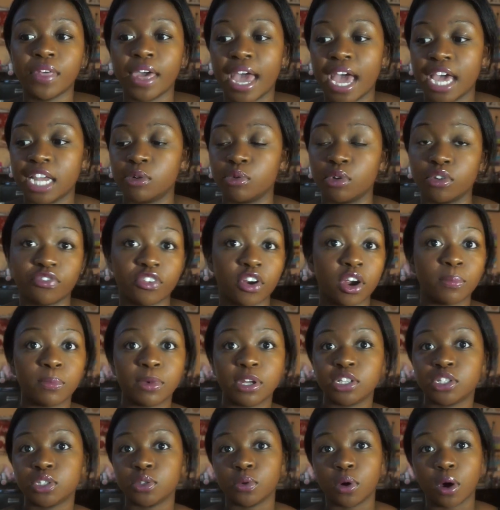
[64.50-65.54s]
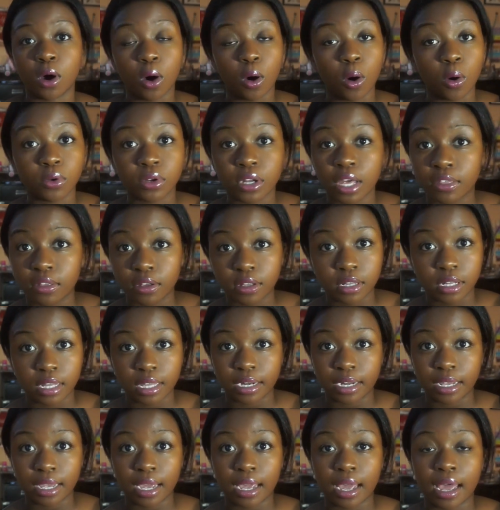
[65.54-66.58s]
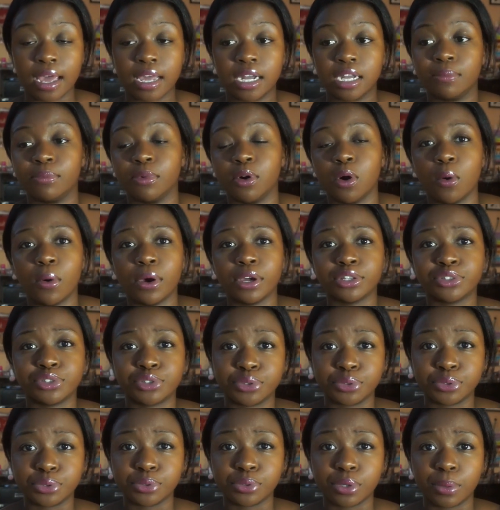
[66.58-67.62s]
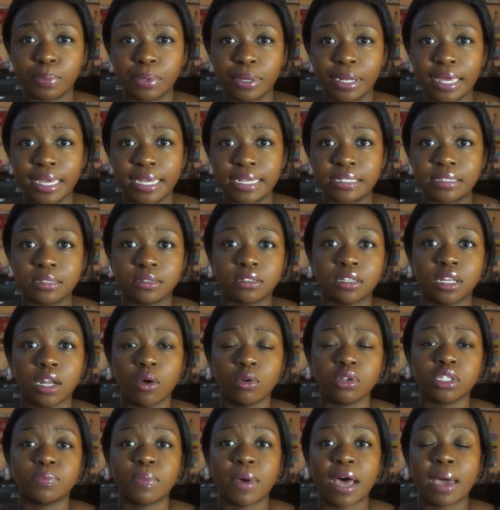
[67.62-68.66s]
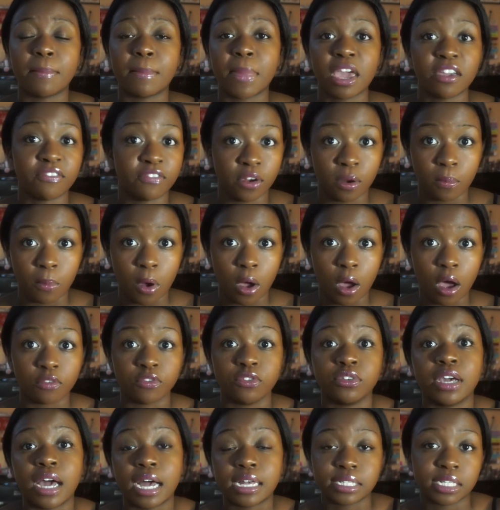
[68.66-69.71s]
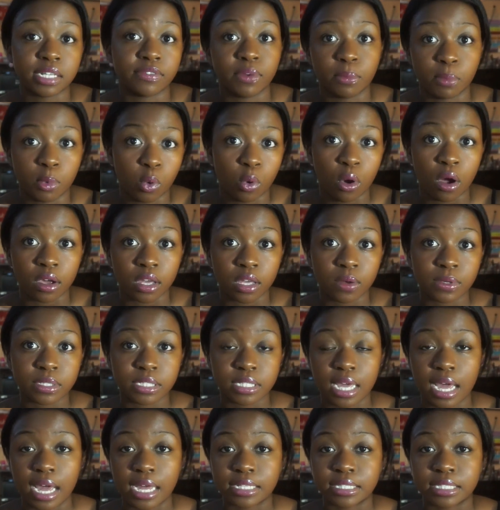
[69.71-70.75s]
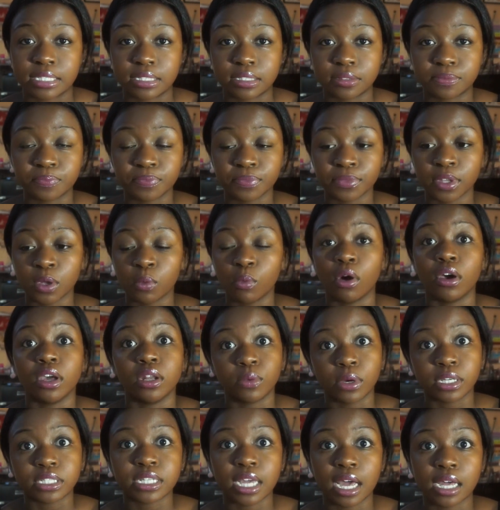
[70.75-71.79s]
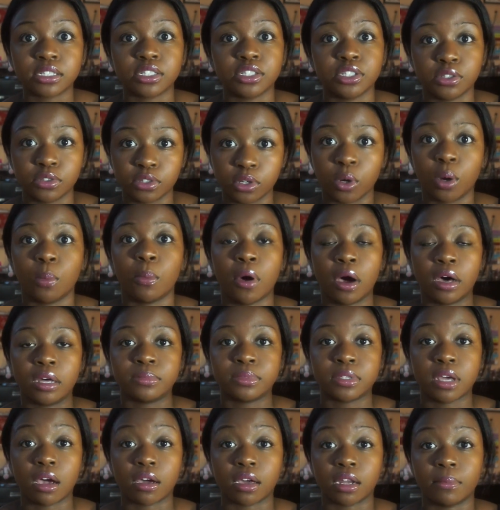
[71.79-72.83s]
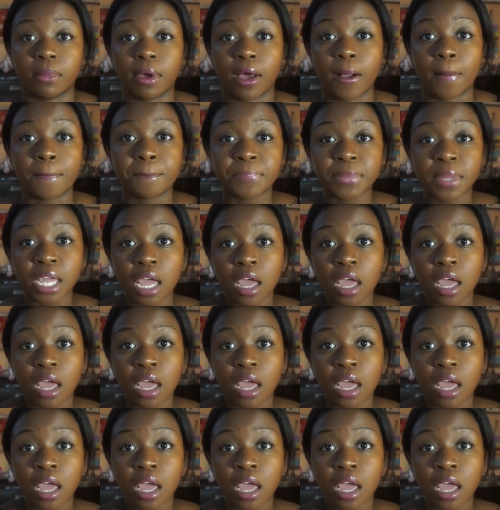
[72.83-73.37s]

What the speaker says: they had to refer me to a whole nother clinic. I ended up going to a place close by Mayfair Mall. If you guys live in Milwaukee, Wisconsin, well, in Wisconsin, you know what mall I'm talking about.